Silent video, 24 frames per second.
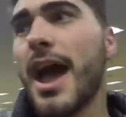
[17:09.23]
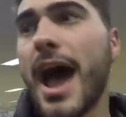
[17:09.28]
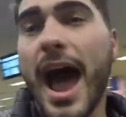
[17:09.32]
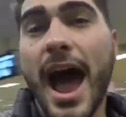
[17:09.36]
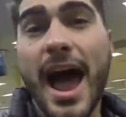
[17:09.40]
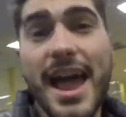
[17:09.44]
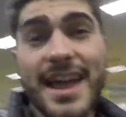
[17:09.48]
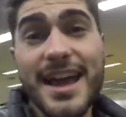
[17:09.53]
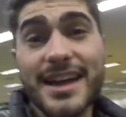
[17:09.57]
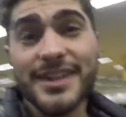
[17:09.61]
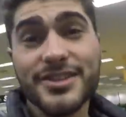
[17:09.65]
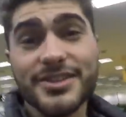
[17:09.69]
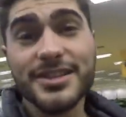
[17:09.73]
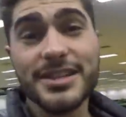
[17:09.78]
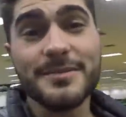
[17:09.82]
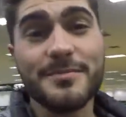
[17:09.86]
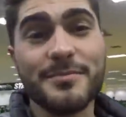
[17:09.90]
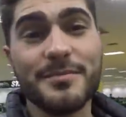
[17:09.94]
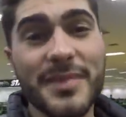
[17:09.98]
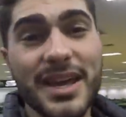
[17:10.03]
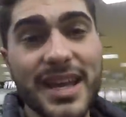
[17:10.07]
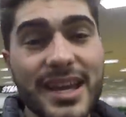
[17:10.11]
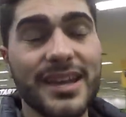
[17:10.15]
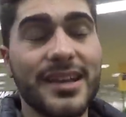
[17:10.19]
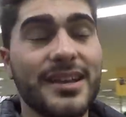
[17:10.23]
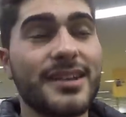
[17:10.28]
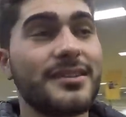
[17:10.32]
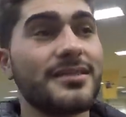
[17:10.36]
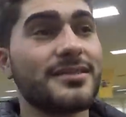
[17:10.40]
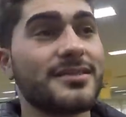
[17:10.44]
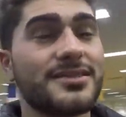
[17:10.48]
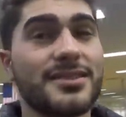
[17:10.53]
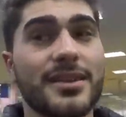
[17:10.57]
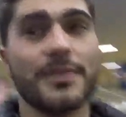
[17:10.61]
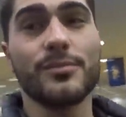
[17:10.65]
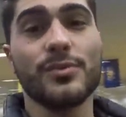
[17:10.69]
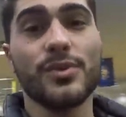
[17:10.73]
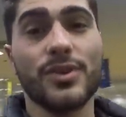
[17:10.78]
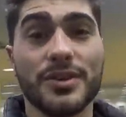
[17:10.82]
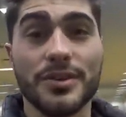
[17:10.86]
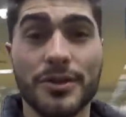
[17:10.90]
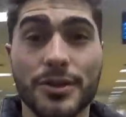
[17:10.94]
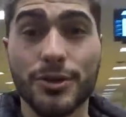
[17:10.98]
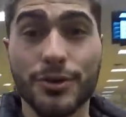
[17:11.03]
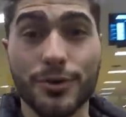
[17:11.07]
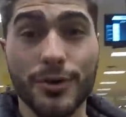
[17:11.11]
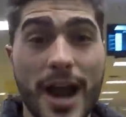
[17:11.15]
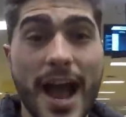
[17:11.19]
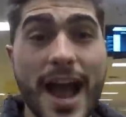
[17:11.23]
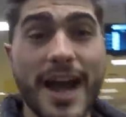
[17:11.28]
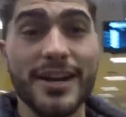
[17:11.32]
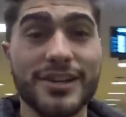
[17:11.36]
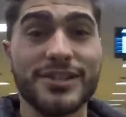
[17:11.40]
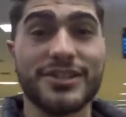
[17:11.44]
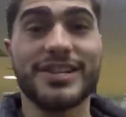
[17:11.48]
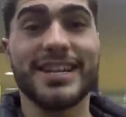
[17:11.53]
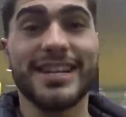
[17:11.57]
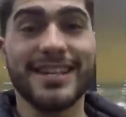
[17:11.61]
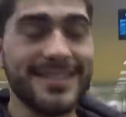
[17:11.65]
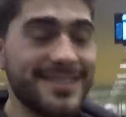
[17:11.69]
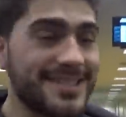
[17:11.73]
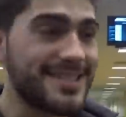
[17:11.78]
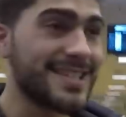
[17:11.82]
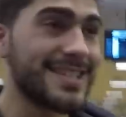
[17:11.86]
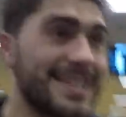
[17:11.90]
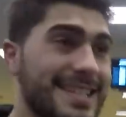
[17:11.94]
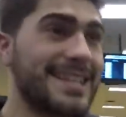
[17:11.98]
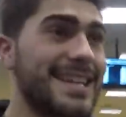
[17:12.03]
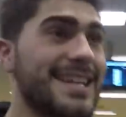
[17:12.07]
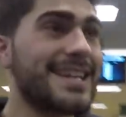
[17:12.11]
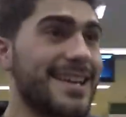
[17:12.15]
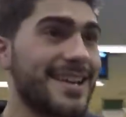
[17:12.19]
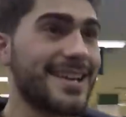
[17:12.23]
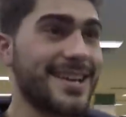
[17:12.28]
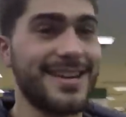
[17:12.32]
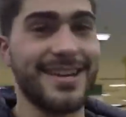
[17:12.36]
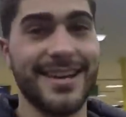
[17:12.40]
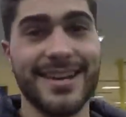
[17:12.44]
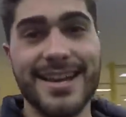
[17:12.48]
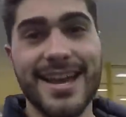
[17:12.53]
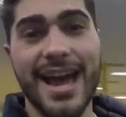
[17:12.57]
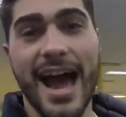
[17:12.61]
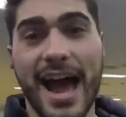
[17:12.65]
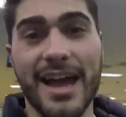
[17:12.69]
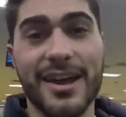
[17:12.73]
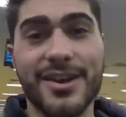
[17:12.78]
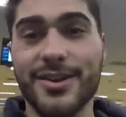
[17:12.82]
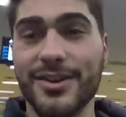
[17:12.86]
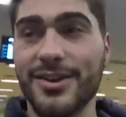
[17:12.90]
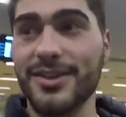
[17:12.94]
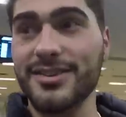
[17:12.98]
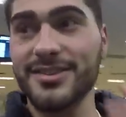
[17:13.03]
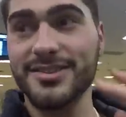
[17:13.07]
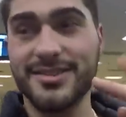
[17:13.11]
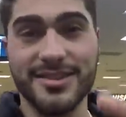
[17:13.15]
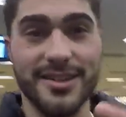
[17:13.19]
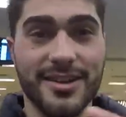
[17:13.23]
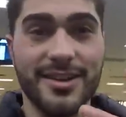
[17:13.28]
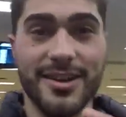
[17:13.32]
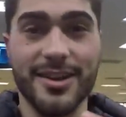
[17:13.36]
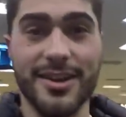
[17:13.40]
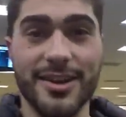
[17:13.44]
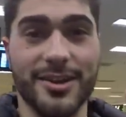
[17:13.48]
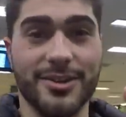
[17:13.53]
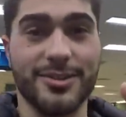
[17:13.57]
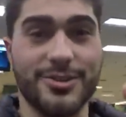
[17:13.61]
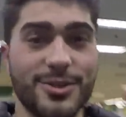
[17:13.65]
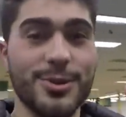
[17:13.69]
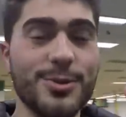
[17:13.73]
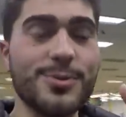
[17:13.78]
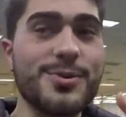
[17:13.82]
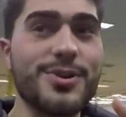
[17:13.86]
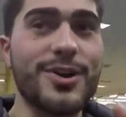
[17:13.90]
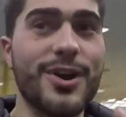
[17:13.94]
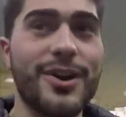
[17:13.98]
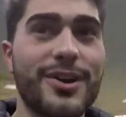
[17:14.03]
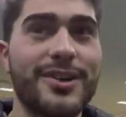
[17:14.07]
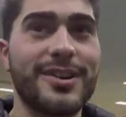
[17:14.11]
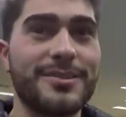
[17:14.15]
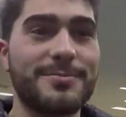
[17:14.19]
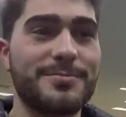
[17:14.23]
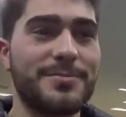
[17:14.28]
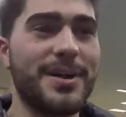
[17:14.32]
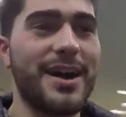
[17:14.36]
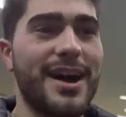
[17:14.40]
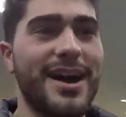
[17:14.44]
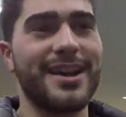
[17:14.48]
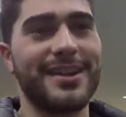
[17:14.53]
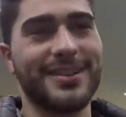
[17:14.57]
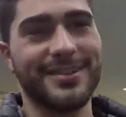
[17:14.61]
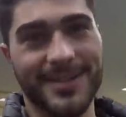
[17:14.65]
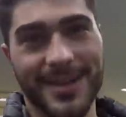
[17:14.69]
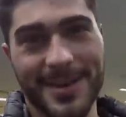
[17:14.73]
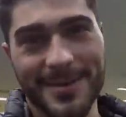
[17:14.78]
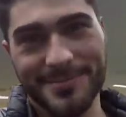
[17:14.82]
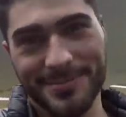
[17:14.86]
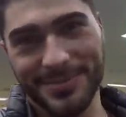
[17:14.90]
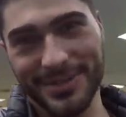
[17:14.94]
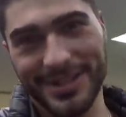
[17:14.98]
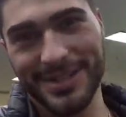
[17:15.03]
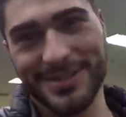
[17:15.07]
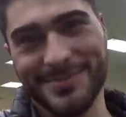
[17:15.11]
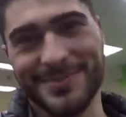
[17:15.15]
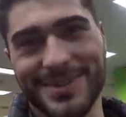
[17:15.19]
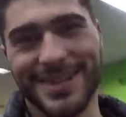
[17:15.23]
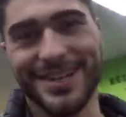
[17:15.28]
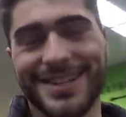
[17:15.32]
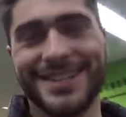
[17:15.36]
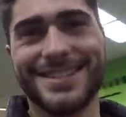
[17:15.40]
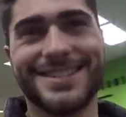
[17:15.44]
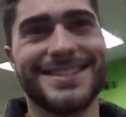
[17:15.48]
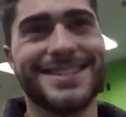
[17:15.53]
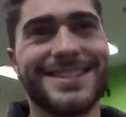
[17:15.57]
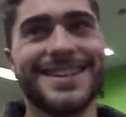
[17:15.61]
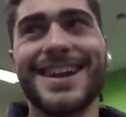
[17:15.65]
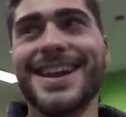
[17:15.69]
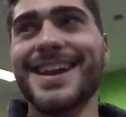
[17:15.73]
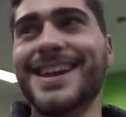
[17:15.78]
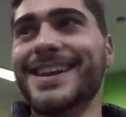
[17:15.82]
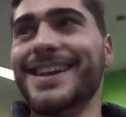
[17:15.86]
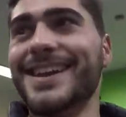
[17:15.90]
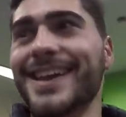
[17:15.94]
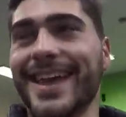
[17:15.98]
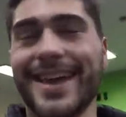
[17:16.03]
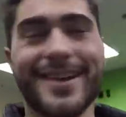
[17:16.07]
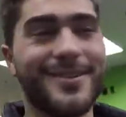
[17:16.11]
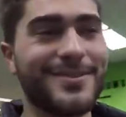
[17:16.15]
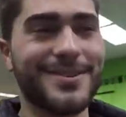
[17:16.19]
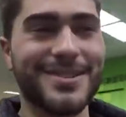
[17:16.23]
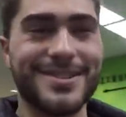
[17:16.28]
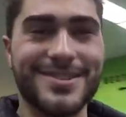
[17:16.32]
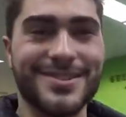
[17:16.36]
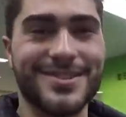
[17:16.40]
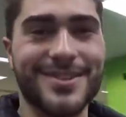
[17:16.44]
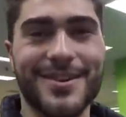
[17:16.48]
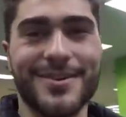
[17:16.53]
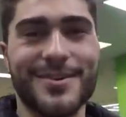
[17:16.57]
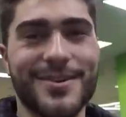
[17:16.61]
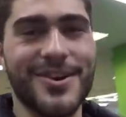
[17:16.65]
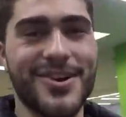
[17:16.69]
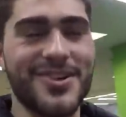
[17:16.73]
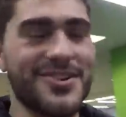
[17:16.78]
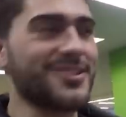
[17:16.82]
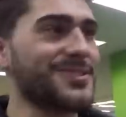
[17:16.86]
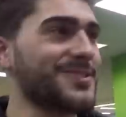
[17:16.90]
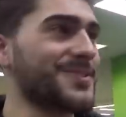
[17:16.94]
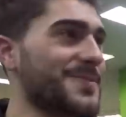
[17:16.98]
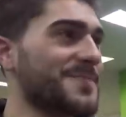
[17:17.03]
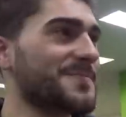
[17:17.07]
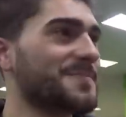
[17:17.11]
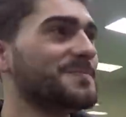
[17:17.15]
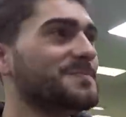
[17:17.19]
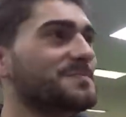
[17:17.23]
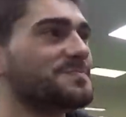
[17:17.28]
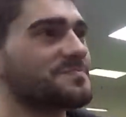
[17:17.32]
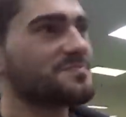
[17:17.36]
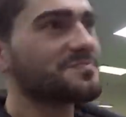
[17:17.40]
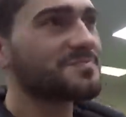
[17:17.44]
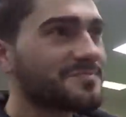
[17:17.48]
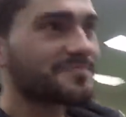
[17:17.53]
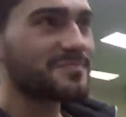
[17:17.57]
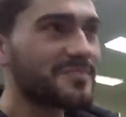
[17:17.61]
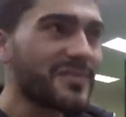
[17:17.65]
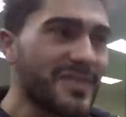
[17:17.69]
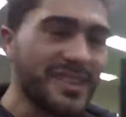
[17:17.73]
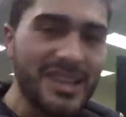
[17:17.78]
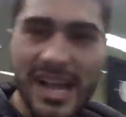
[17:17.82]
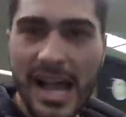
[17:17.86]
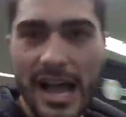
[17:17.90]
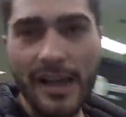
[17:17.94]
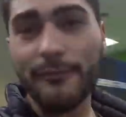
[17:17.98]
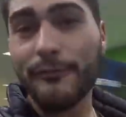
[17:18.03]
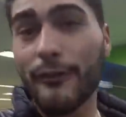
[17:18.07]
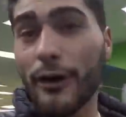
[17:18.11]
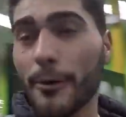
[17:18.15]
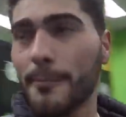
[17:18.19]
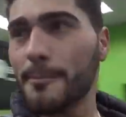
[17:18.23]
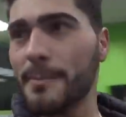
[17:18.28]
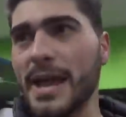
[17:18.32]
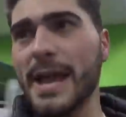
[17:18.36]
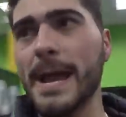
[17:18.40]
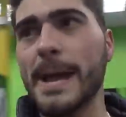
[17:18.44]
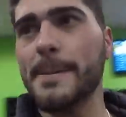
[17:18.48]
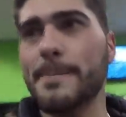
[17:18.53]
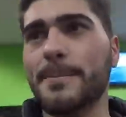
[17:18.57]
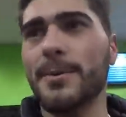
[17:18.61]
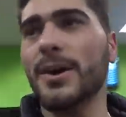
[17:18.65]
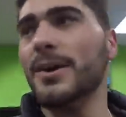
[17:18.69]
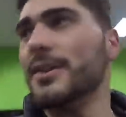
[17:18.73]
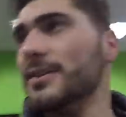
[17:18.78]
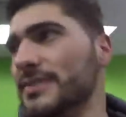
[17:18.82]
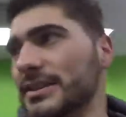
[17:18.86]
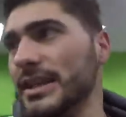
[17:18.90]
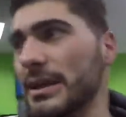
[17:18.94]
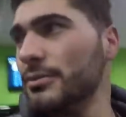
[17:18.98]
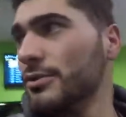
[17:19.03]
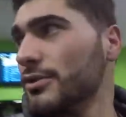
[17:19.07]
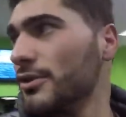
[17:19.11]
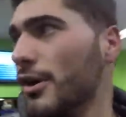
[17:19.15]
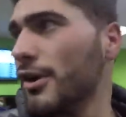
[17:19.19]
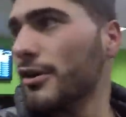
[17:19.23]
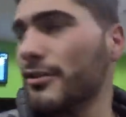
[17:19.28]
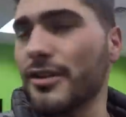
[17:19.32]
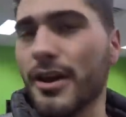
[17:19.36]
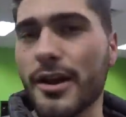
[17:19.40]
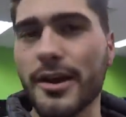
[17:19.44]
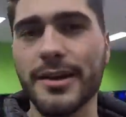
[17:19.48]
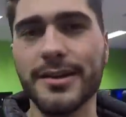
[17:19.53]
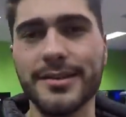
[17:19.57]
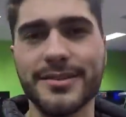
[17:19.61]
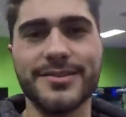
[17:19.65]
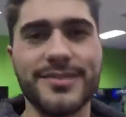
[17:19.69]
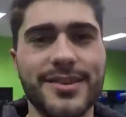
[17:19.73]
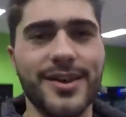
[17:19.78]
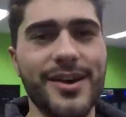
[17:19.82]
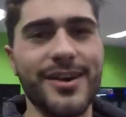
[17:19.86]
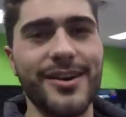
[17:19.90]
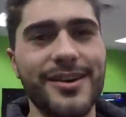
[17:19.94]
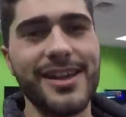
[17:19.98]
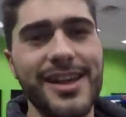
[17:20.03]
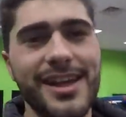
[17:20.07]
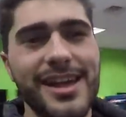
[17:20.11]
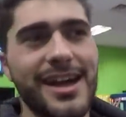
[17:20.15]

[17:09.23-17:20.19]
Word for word: I actually made someone crash into Nick. I caused a two-car pileup, pretty much. It was so awesome. I felt bad, but they were all right, so.